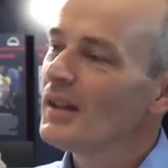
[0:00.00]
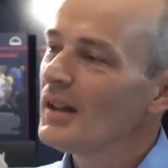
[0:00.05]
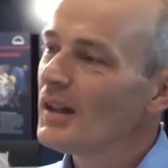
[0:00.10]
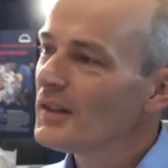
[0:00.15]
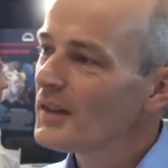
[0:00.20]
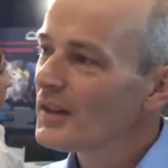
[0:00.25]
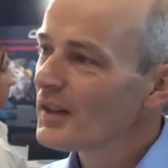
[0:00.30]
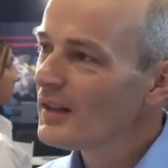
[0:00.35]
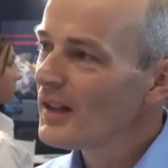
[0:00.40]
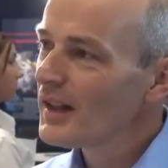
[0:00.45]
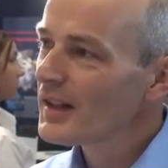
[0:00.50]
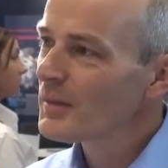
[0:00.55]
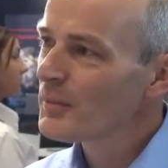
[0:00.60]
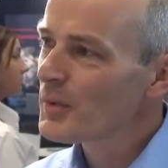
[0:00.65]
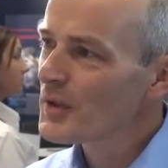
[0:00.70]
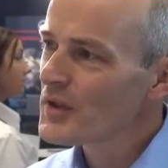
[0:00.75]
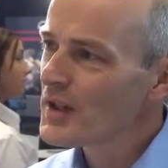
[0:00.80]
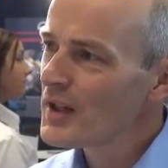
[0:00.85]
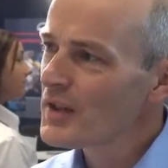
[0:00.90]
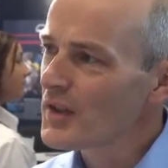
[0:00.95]
And the cladding
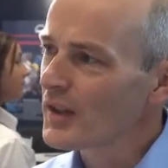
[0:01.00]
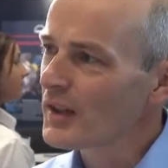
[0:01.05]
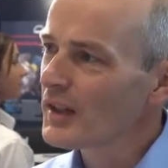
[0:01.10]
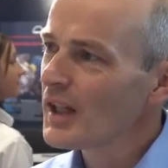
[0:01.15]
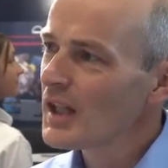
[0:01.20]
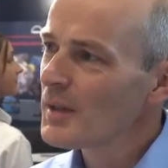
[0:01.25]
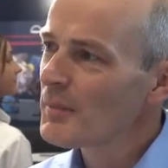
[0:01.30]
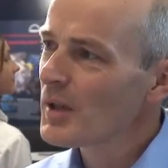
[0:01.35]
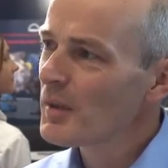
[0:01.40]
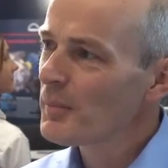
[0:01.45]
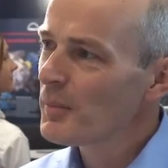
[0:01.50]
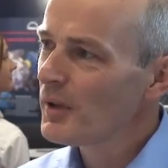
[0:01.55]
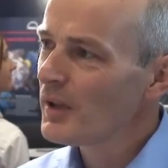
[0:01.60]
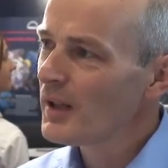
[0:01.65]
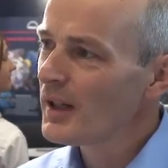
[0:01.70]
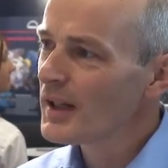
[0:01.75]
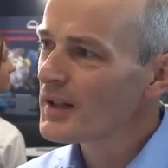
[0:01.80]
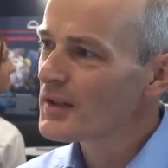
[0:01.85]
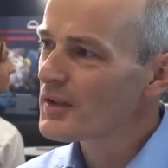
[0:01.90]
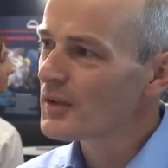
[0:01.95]
procedure, can it be
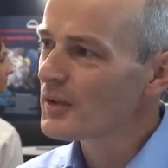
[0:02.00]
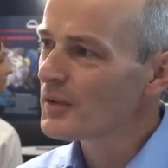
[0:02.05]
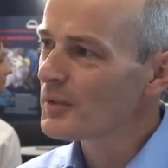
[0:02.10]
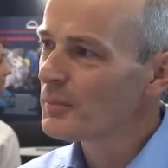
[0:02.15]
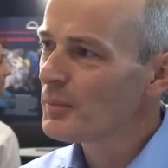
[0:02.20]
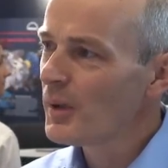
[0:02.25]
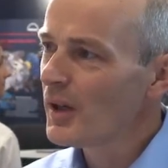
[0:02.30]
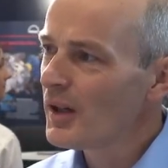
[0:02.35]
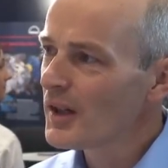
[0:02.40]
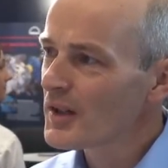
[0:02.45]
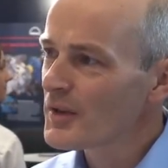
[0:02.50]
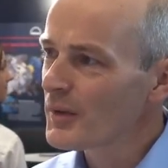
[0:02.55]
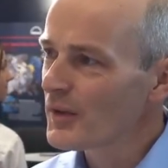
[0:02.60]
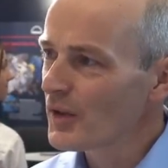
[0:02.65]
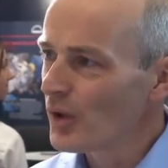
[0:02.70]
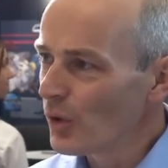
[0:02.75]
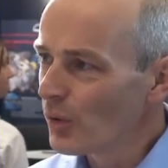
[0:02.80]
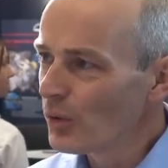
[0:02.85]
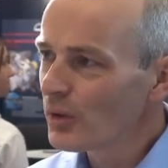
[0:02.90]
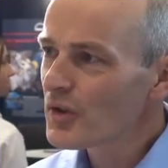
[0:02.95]
applied to parts with
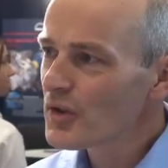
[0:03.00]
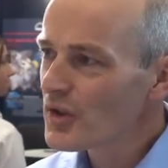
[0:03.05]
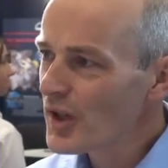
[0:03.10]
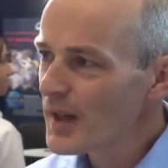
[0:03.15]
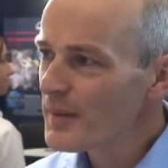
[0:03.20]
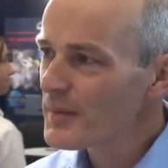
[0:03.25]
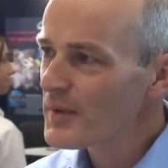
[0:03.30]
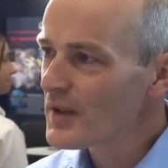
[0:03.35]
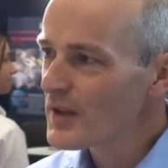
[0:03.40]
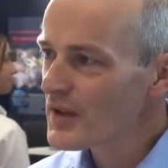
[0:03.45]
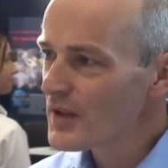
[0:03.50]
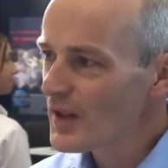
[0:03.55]
all shapes and